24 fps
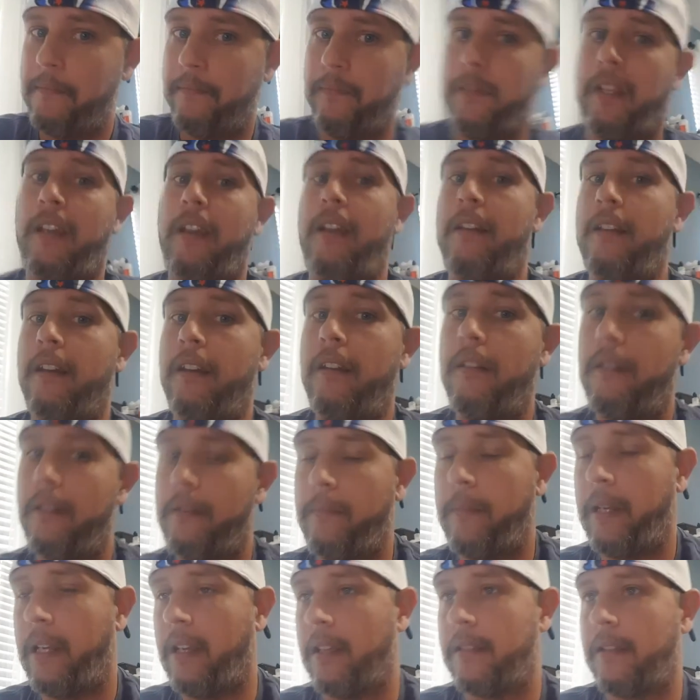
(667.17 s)
Okay, now here,
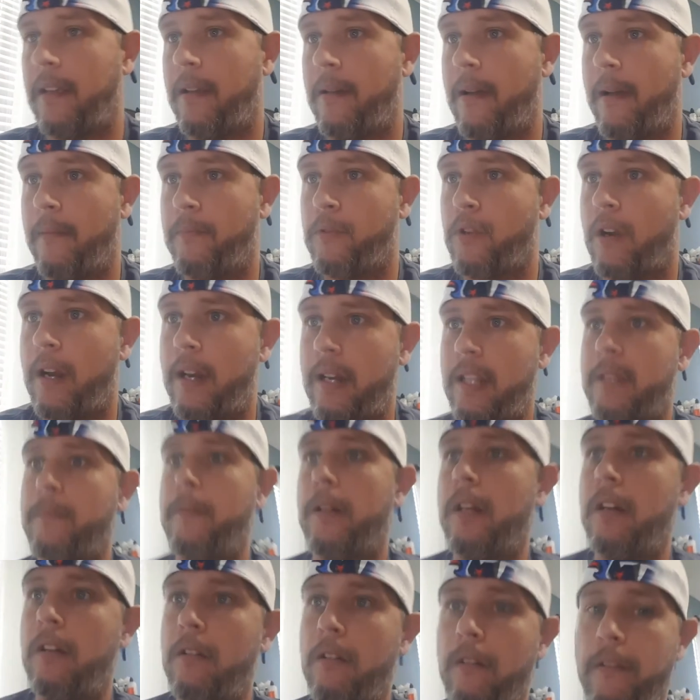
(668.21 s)
because I'm trying to
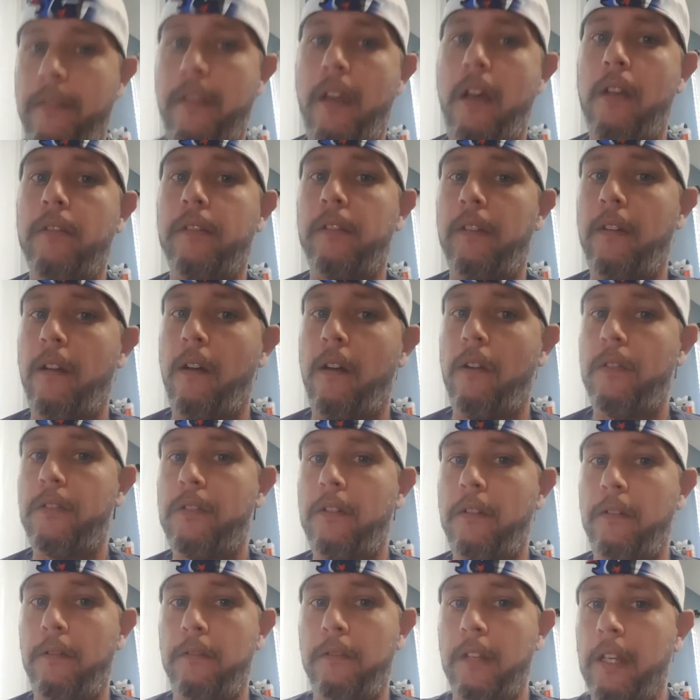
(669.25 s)
spend under $1,000 to
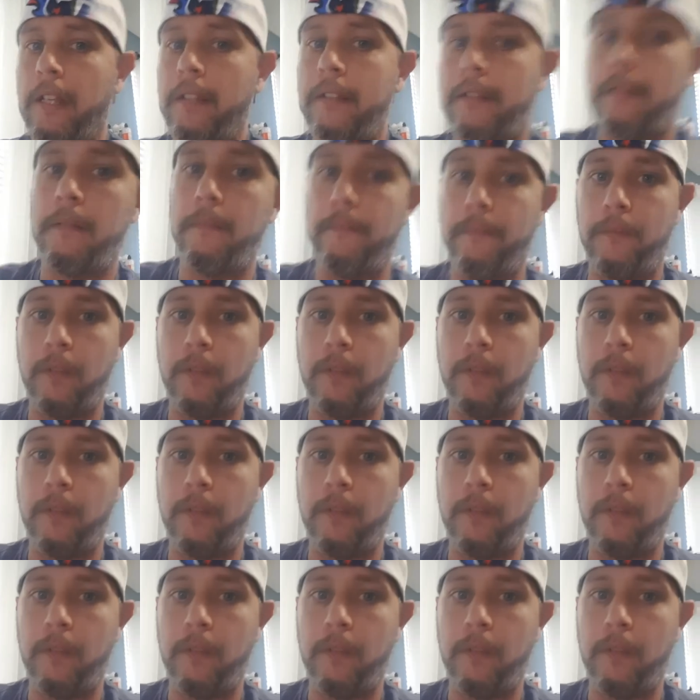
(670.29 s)
do this.